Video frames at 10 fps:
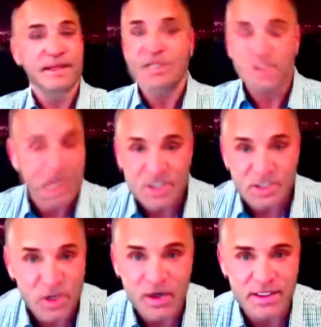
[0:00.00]
They're
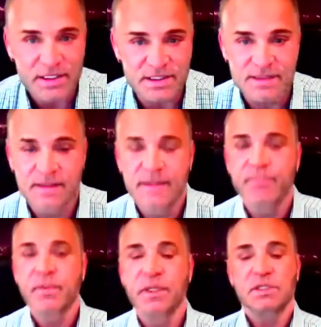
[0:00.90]
just joyous.
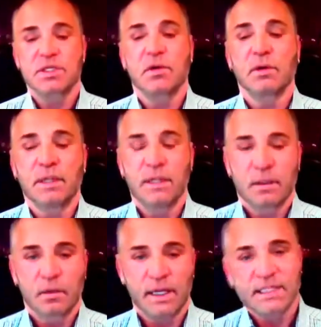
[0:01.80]
So
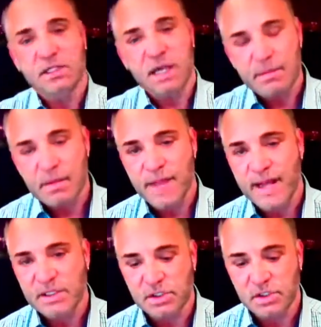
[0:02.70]
it's coming
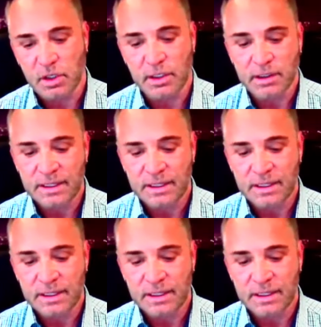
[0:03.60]
back to joy.